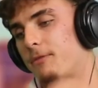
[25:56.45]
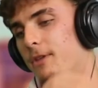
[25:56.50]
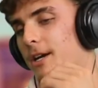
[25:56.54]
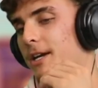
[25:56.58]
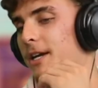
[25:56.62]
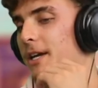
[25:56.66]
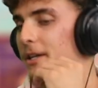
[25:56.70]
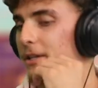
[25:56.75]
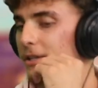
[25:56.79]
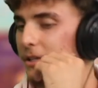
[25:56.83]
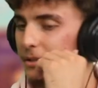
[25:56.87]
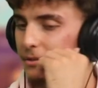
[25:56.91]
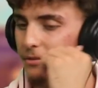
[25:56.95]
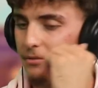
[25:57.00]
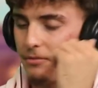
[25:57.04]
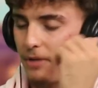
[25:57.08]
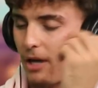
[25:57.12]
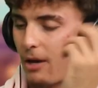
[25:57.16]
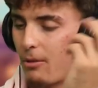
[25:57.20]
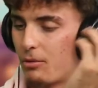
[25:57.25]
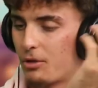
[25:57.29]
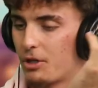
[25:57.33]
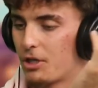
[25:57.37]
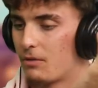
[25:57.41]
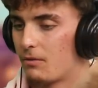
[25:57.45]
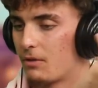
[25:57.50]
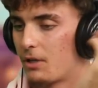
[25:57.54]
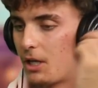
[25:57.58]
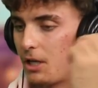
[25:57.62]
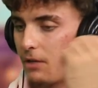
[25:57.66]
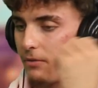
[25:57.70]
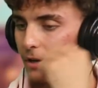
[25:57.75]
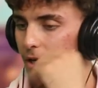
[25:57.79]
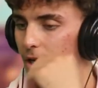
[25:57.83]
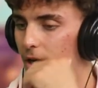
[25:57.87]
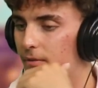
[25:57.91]
not getting it. I wouldn't even
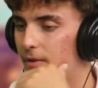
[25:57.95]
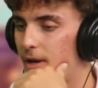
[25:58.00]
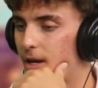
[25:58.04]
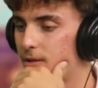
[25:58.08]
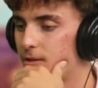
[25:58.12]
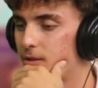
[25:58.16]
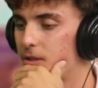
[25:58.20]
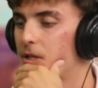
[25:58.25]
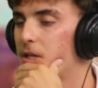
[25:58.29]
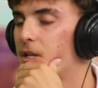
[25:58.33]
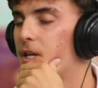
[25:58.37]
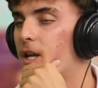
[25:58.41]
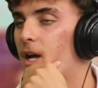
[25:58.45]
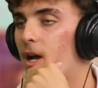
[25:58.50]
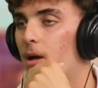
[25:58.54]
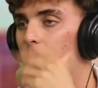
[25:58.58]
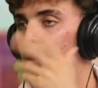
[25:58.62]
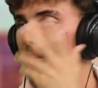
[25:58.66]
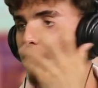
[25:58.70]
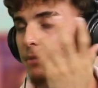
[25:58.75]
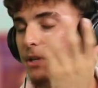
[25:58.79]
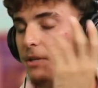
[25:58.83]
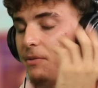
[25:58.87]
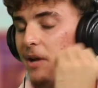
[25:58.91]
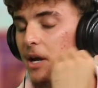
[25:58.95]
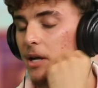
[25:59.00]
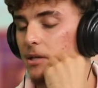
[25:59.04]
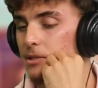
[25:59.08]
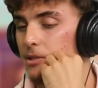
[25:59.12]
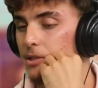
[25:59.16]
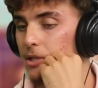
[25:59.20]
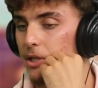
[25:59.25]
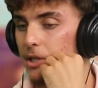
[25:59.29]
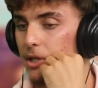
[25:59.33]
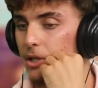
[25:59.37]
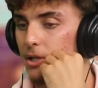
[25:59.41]
get it if I got vaccinated yet. I haven't been
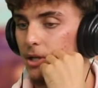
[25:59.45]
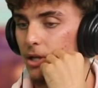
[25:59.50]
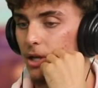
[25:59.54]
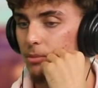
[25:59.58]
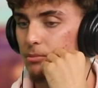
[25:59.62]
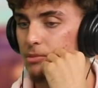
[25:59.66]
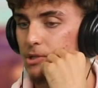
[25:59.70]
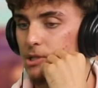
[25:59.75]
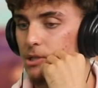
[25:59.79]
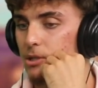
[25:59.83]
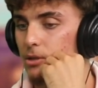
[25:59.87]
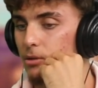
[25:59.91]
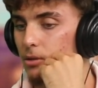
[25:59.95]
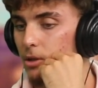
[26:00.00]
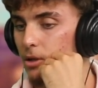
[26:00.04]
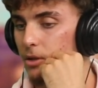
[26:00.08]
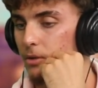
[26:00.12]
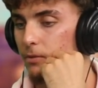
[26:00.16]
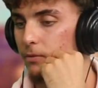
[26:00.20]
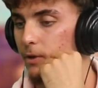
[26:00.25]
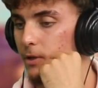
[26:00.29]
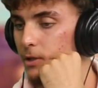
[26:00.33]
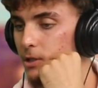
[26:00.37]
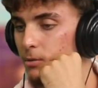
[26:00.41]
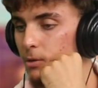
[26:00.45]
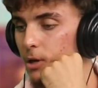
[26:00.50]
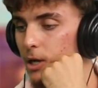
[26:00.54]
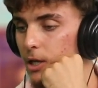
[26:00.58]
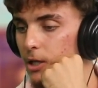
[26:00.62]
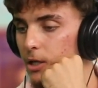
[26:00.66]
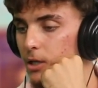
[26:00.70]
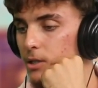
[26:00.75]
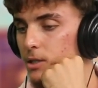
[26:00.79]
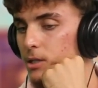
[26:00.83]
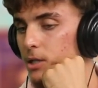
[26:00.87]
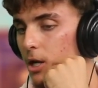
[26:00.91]
vaccinated, and I'm still on the fence about
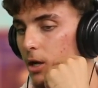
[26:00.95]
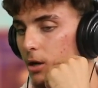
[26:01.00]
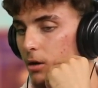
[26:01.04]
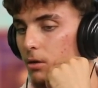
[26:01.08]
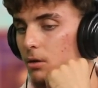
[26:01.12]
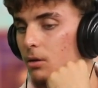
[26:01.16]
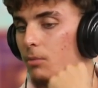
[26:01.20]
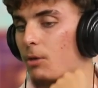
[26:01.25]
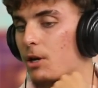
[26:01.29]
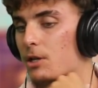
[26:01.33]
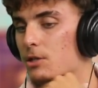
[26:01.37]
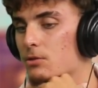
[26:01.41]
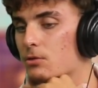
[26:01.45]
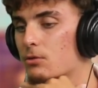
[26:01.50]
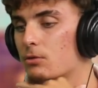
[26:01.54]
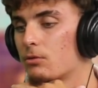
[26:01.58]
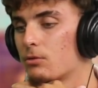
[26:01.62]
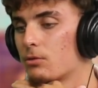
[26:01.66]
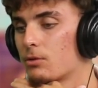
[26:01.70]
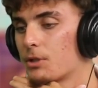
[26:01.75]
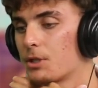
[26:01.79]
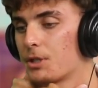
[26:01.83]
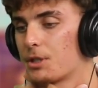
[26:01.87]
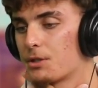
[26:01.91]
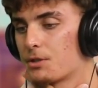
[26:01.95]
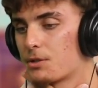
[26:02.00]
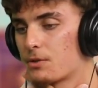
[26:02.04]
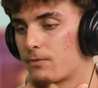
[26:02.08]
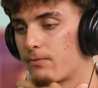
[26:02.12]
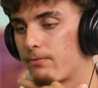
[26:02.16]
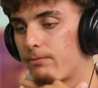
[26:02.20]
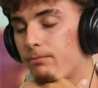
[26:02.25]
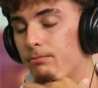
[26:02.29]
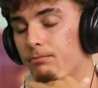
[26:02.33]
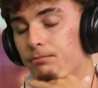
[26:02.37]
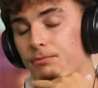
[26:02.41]
it because now my school is
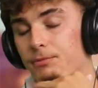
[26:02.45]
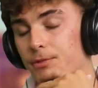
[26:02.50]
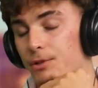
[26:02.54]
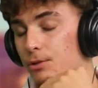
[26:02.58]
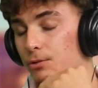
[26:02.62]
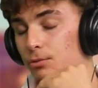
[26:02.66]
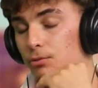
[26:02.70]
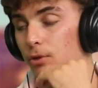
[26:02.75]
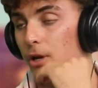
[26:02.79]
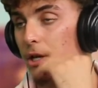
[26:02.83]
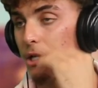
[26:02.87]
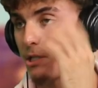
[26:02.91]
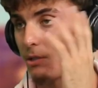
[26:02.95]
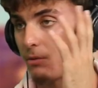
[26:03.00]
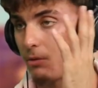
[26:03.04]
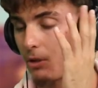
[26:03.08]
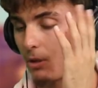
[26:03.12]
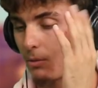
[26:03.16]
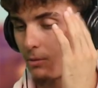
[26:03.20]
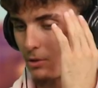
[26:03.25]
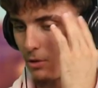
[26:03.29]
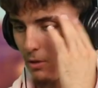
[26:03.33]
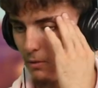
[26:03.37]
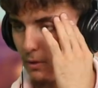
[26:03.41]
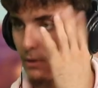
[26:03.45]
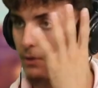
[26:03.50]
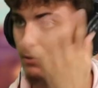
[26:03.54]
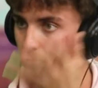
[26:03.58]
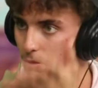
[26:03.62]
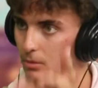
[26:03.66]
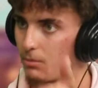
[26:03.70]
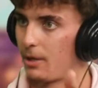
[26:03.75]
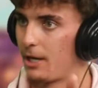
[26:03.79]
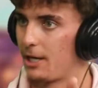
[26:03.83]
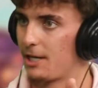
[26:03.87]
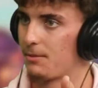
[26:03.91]
crazy when it comes to COVID because
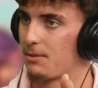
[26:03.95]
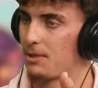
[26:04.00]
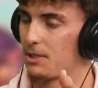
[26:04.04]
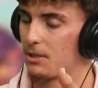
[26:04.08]
we're in Miami.